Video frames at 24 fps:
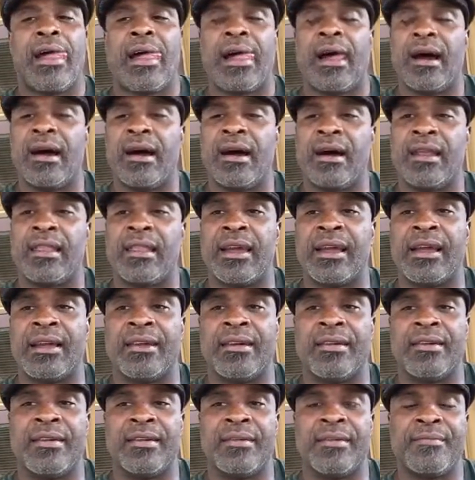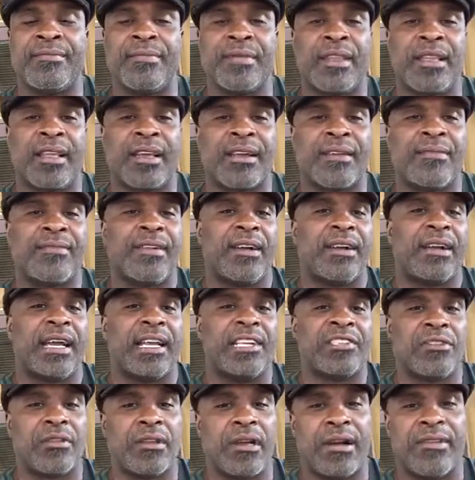Like a
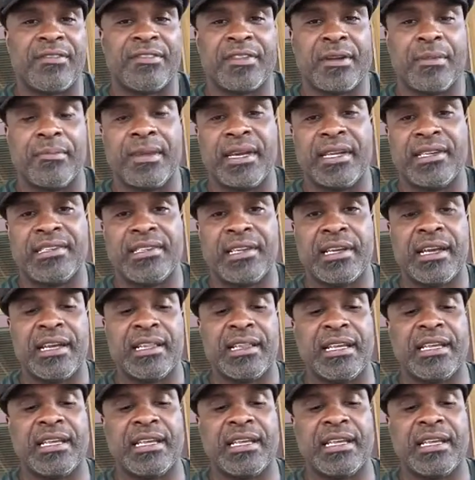financial officer may say,